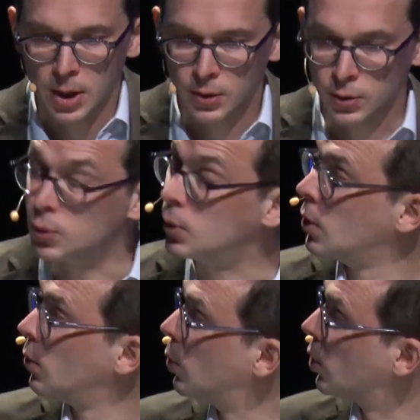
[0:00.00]
to
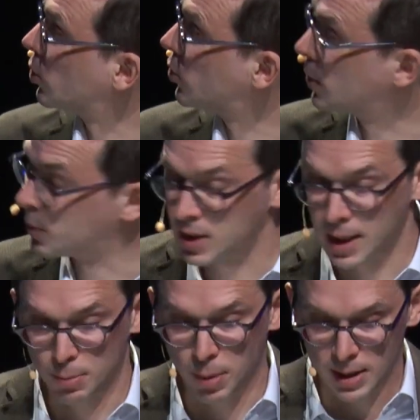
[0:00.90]
workshops
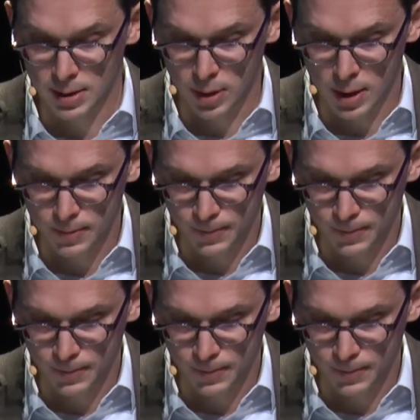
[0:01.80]
at Basra.